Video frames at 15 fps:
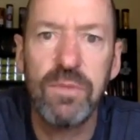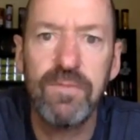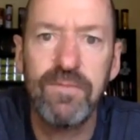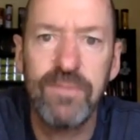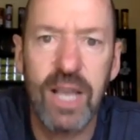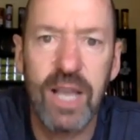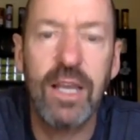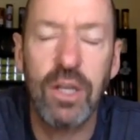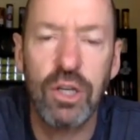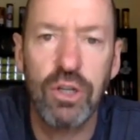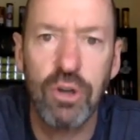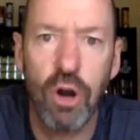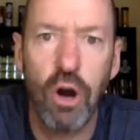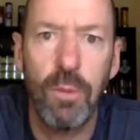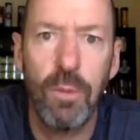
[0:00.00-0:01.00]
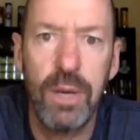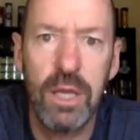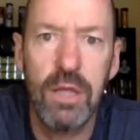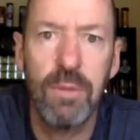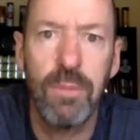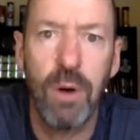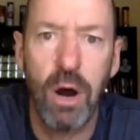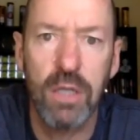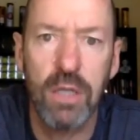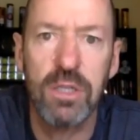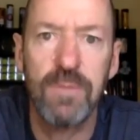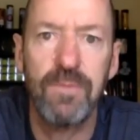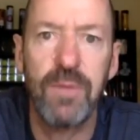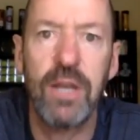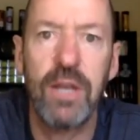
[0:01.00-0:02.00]
take control, be the boss,
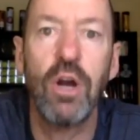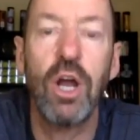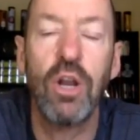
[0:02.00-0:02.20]
and, and